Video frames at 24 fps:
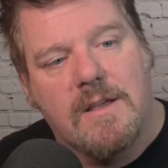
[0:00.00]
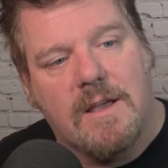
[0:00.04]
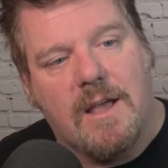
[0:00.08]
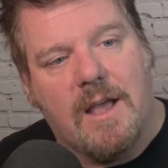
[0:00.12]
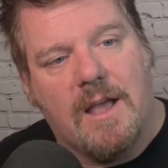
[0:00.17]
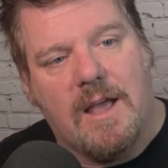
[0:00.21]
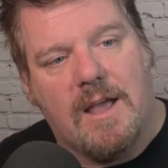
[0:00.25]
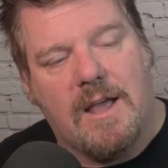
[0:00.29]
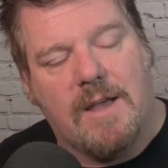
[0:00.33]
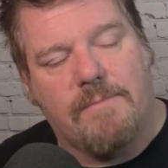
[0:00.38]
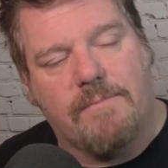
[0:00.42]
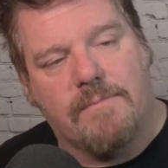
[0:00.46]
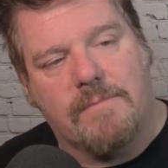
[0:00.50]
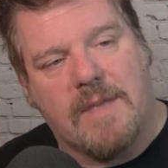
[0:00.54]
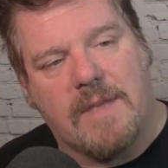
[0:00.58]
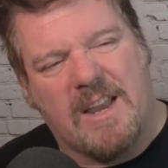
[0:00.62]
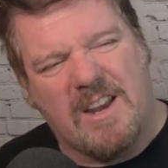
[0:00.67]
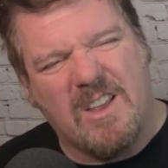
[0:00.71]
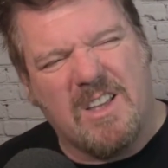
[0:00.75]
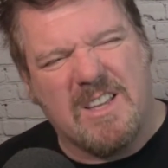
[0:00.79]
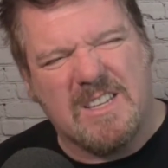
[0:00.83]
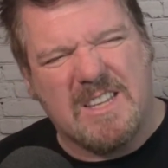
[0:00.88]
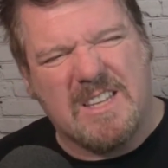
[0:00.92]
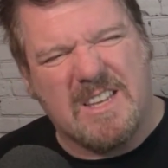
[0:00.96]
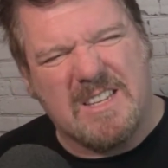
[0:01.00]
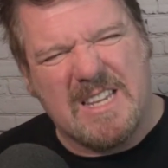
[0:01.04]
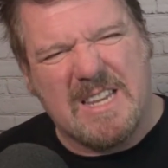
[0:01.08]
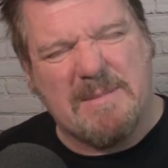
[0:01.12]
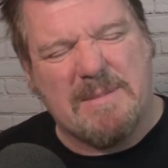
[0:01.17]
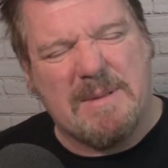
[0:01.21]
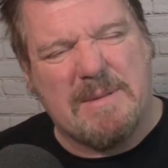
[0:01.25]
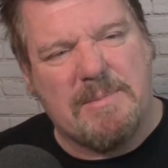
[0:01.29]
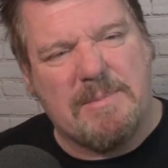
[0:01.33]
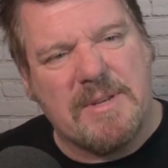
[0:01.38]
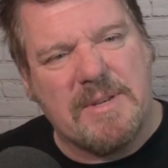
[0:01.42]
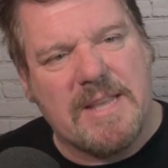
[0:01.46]
I know that sounds a
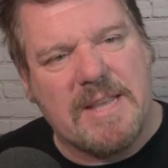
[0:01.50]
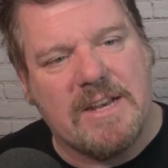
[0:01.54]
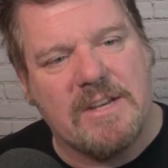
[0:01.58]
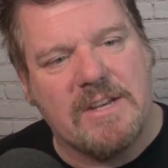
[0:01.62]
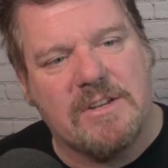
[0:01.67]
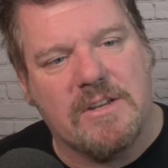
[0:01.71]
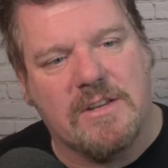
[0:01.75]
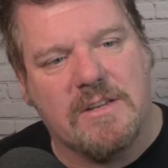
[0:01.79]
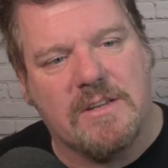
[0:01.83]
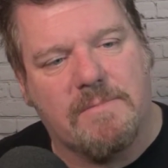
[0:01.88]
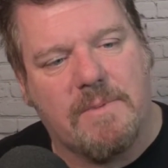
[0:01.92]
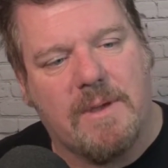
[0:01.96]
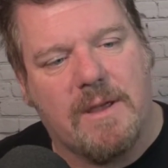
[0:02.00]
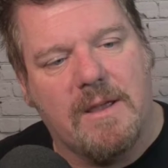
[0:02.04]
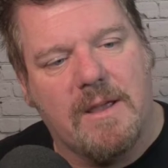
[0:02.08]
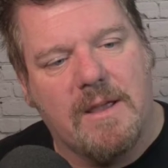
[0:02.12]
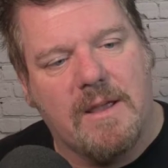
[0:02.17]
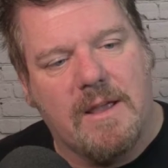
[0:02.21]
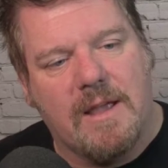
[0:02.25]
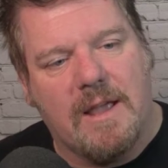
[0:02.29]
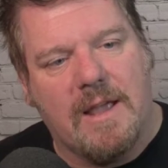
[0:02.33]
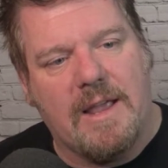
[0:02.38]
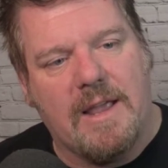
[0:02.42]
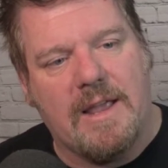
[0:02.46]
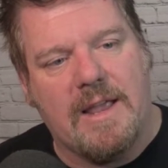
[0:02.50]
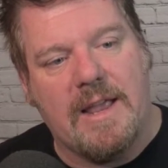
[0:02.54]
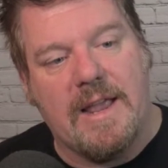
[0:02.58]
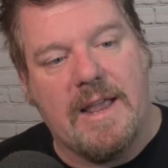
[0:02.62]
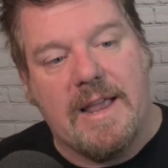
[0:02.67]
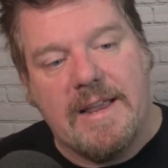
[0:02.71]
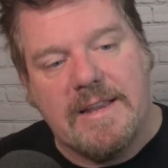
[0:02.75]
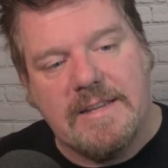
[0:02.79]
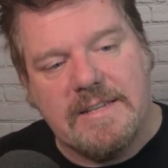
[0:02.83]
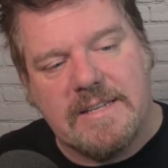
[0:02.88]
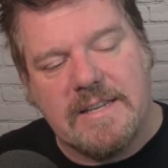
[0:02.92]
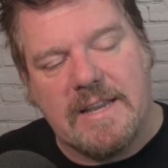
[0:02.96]
little bit pretentious, but it
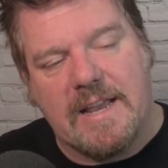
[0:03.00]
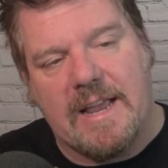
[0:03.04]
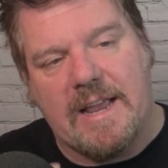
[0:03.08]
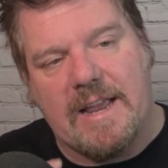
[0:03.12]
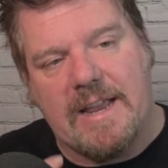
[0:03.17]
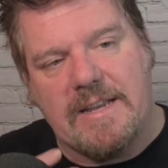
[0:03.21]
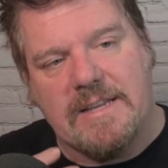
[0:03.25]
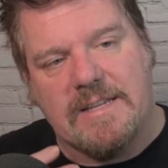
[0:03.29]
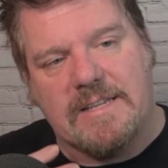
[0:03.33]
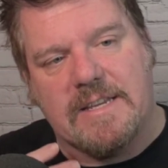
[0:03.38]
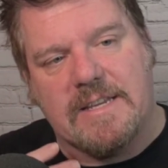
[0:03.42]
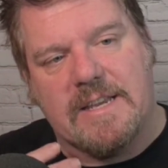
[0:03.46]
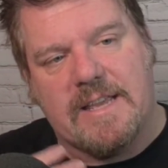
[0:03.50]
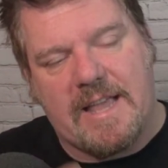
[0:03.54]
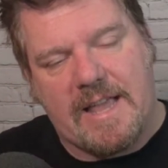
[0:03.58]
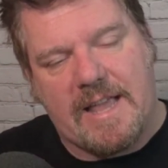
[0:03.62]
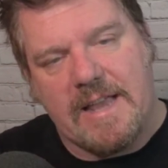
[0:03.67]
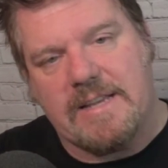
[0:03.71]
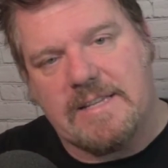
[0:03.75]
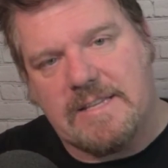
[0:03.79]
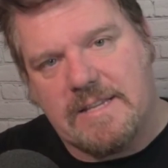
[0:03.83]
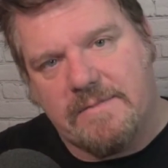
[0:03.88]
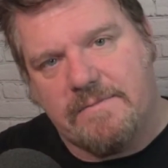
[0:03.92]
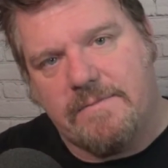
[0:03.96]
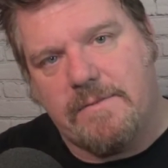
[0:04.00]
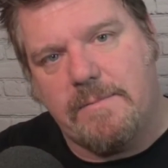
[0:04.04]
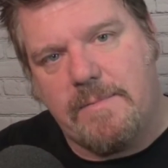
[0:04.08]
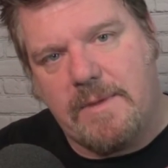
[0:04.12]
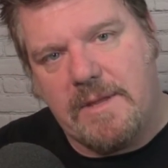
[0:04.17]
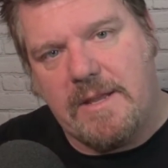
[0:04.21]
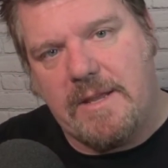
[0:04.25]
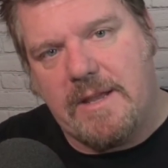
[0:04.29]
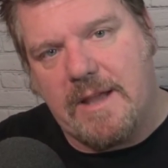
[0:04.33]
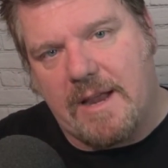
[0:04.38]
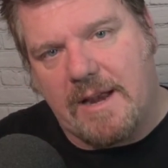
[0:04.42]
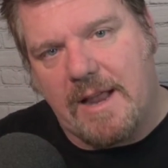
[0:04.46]
is kit for
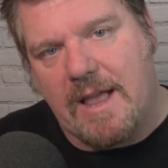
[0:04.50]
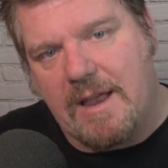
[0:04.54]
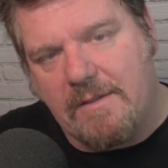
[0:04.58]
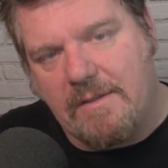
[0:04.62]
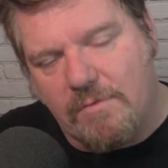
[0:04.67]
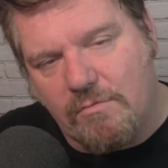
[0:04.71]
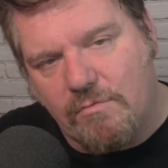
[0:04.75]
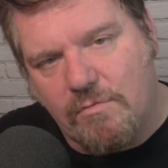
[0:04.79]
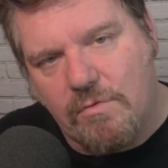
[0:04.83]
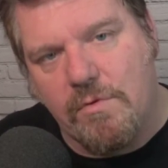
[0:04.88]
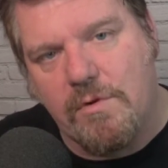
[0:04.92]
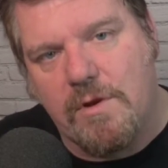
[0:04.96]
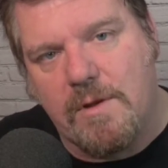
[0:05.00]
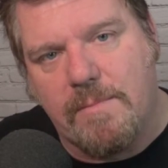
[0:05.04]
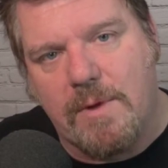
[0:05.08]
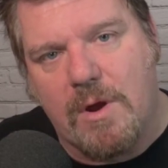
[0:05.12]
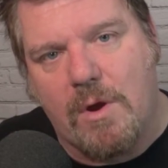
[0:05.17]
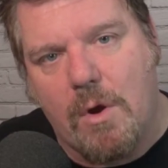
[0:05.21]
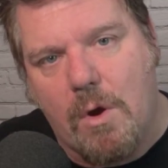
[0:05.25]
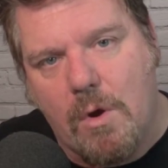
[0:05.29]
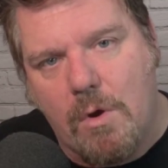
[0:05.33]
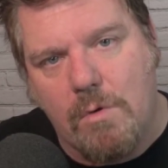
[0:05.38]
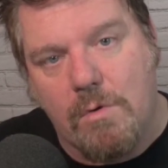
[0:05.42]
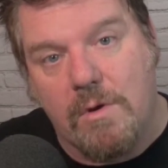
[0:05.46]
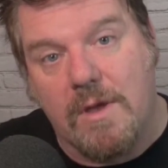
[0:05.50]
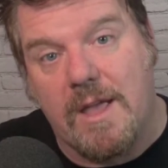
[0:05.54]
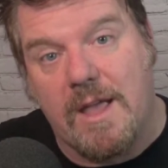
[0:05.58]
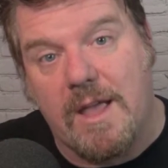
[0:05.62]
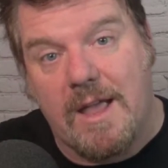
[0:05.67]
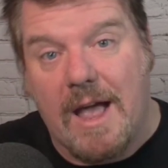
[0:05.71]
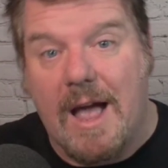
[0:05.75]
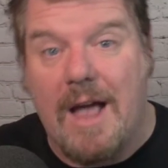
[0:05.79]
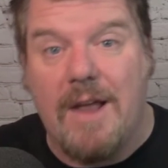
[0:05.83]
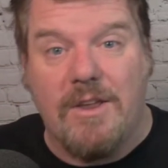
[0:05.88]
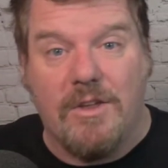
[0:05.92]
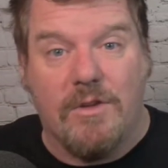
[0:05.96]
me, and I have a rule about all
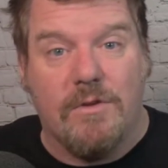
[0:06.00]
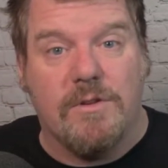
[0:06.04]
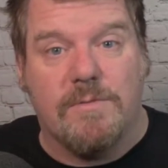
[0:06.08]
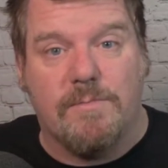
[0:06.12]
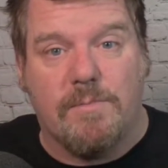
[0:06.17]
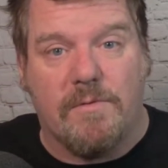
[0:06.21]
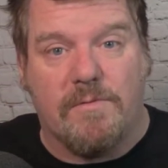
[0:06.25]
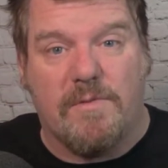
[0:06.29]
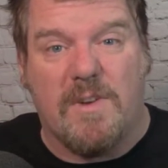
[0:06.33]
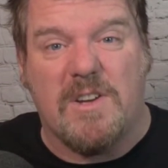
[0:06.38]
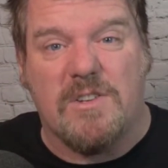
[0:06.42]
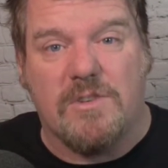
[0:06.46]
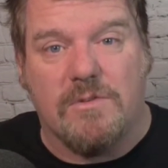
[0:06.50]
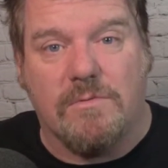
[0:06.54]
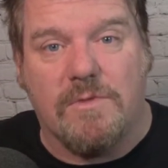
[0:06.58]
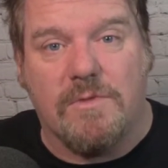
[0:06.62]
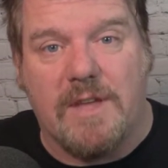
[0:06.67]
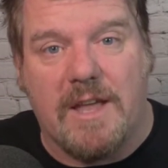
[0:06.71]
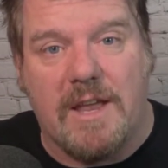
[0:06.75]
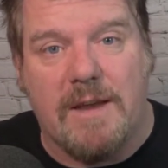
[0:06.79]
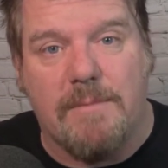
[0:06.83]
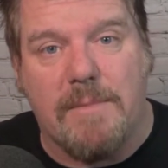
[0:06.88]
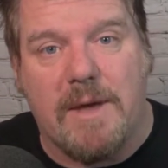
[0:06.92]
kit. I use professional kit in my